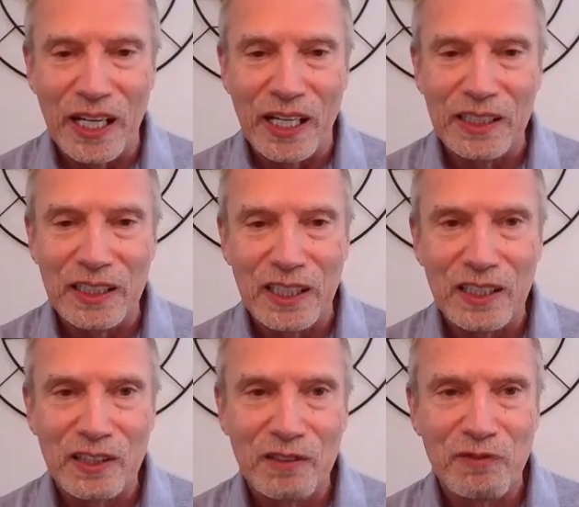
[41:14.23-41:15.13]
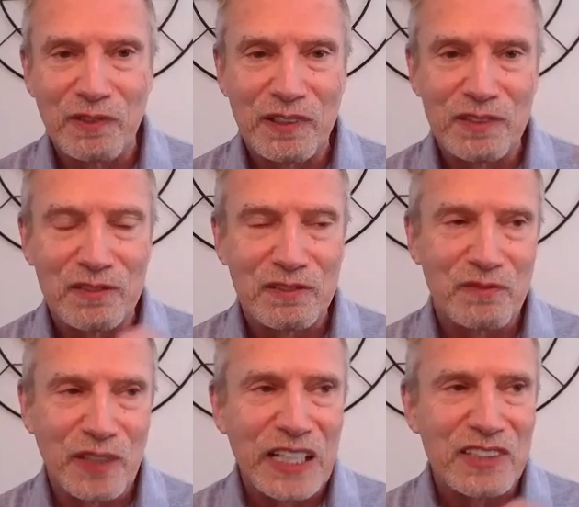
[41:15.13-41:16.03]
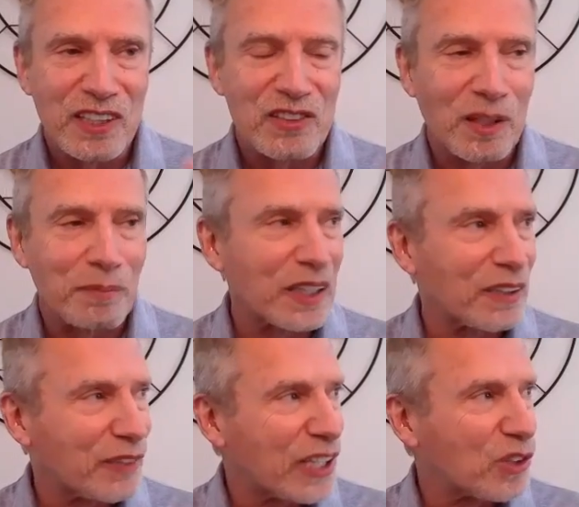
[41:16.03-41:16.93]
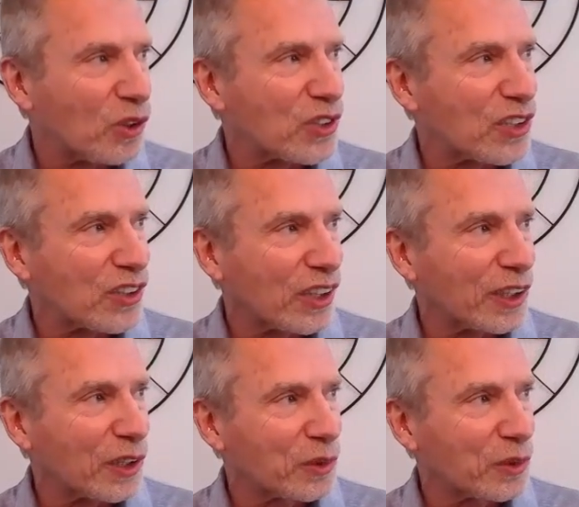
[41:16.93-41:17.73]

And Van Jones said something that